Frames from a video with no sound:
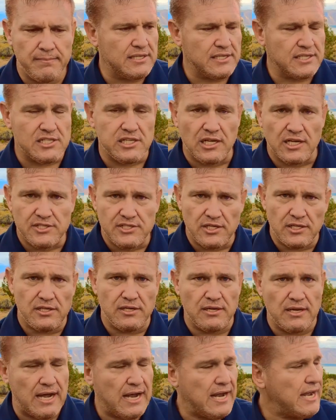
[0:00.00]
The slugs that
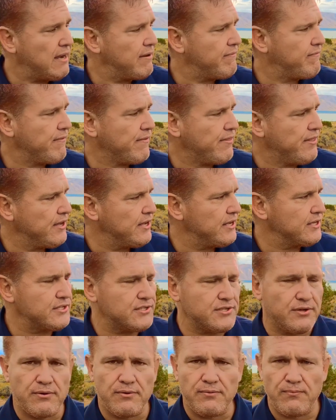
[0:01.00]
I have for
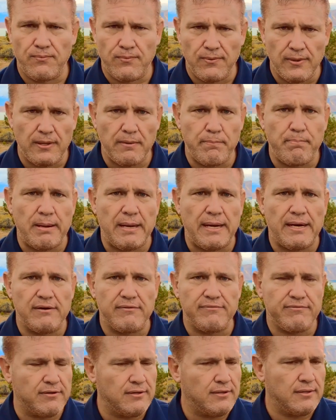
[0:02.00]
this are really
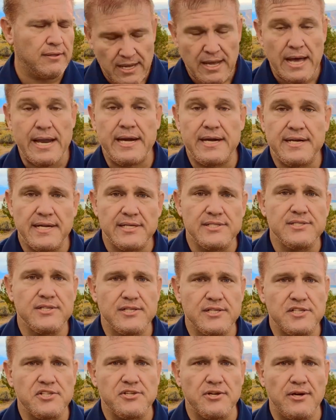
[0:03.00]
powerful, and it doesn't
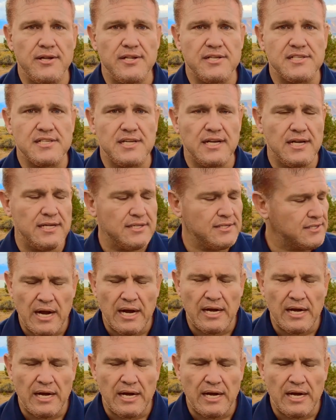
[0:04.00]
destroy this guns.